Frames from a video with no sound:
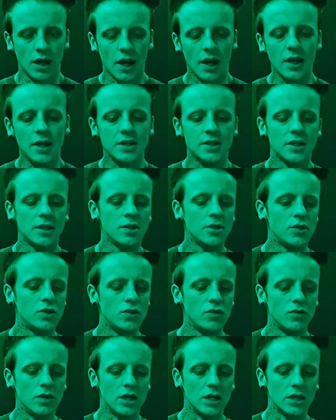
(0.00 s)
Gaze
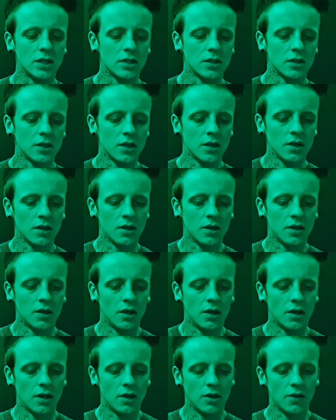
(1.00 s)
into it,
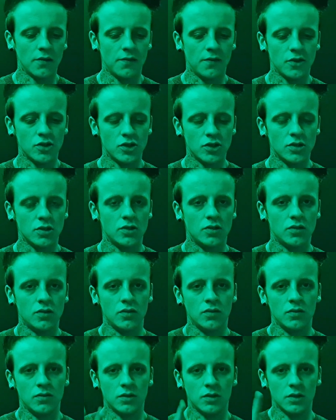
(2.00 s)
allow your vision
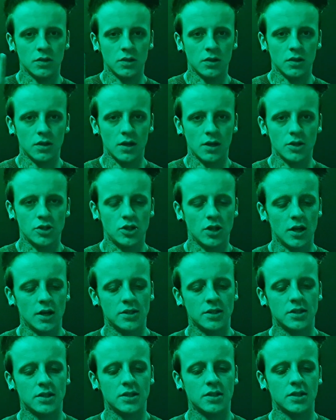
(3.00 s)
to
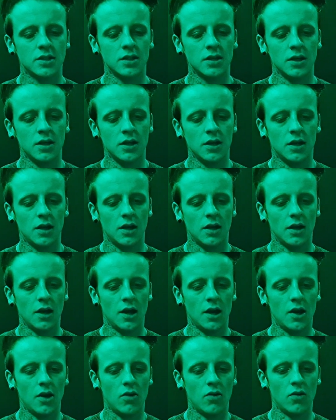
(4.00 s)
adjust,
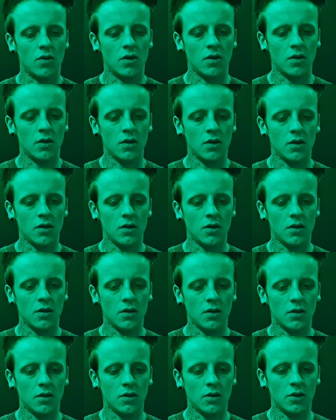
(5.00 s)
allow,
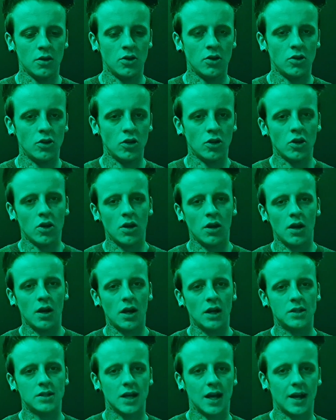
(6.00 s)
you know, you're
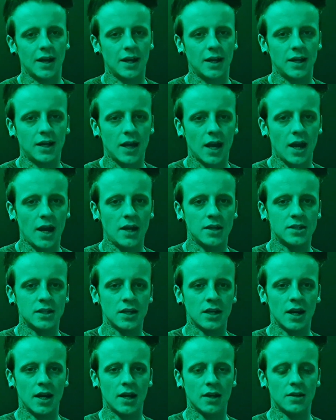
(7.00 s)
not exactly
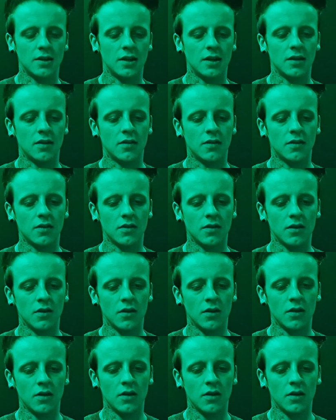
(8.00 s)
gazing at it.